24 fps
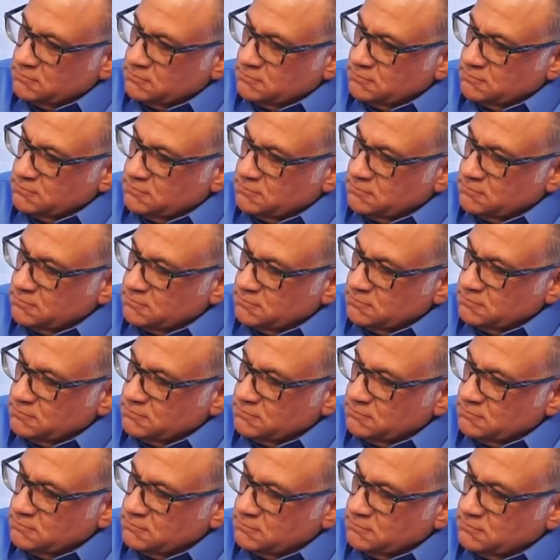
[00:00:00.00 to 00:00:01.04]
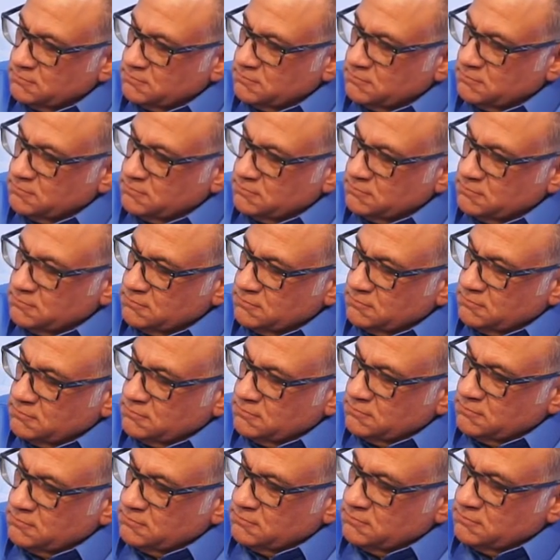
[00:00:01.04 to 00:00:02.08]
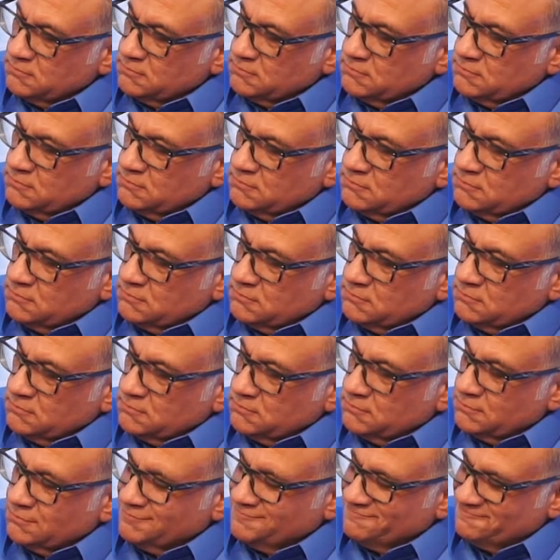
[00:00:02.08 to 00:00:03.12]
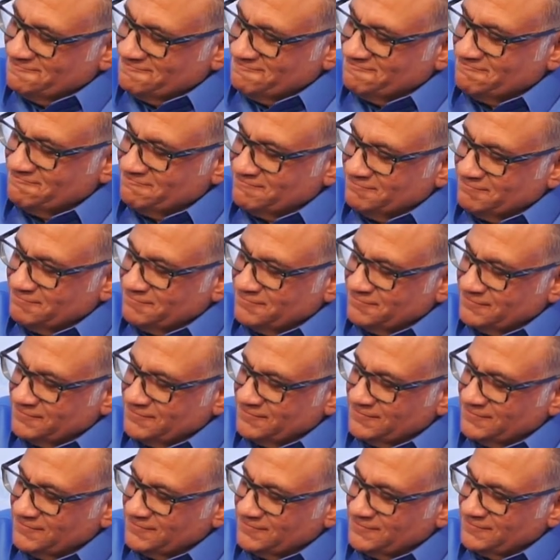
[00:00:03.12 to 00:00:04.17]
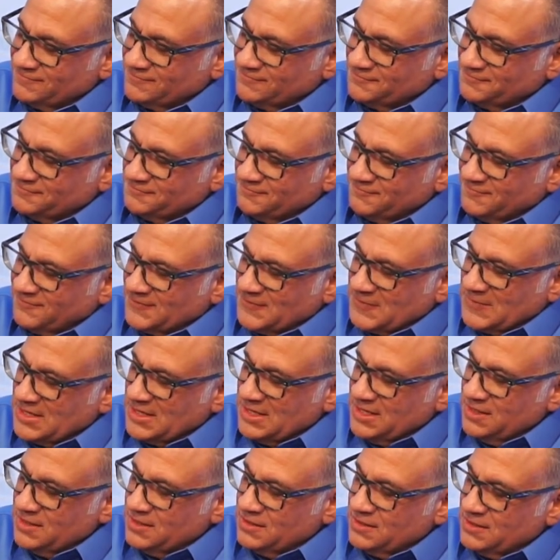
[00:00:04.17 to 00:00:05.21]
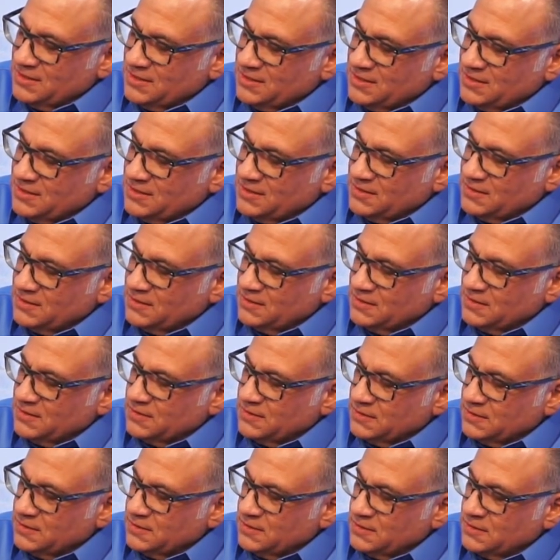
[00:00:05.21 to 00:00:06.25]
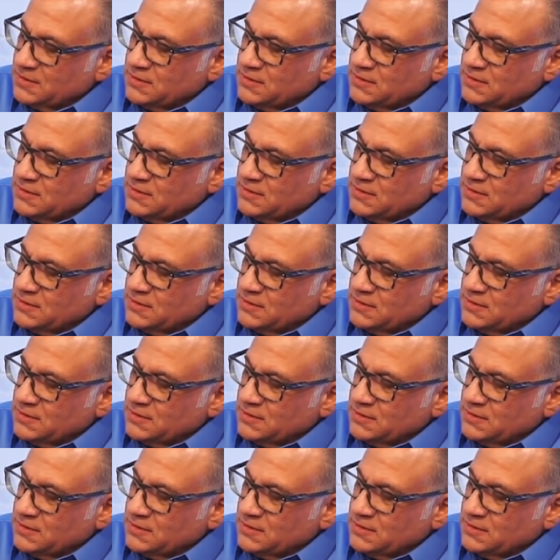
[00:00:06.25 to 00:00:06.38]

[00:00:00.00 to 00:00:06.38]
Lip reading: No words are spoken by the person on screen.